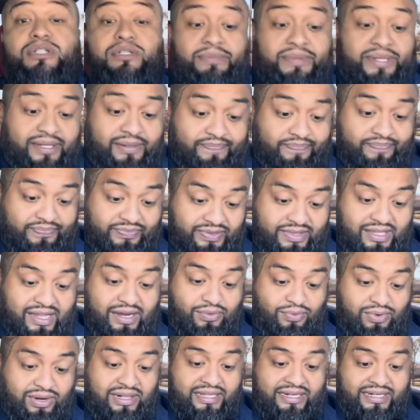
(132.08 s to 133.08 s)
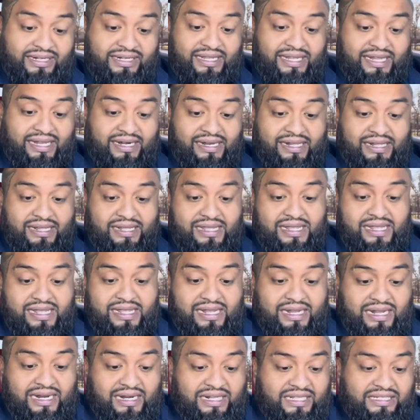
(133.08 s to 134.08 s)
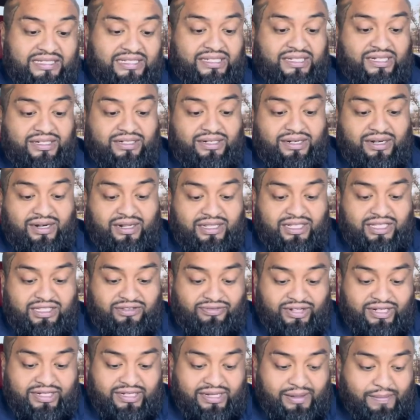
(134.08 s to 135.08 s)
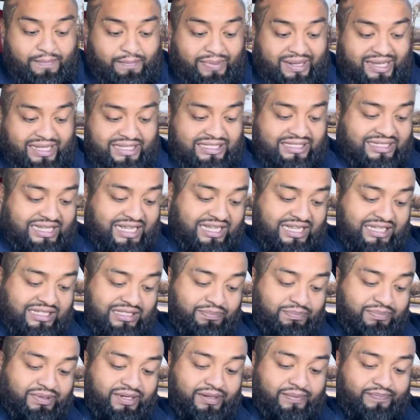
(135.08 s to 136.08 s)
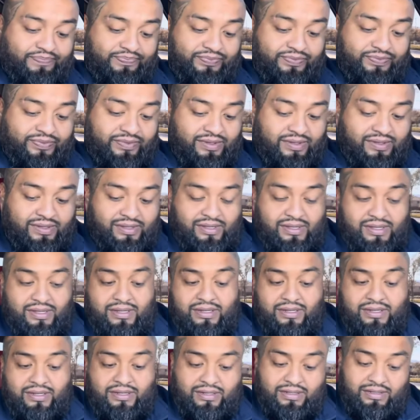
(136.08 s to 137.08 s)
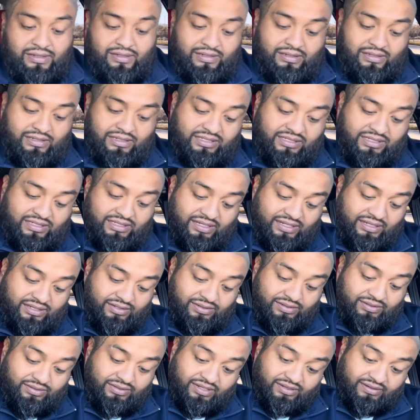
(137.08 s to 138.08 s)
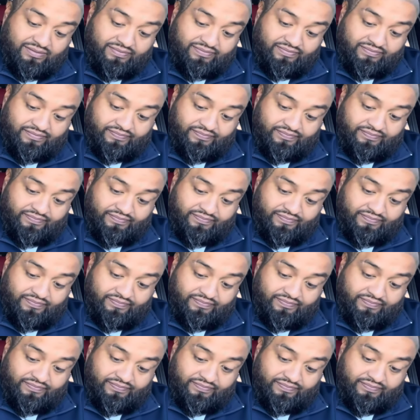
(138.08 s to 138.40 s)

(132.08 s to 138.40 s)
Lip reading: homie. They really did, unless it's under all this fucking boss sauce, but let's see. Hold up.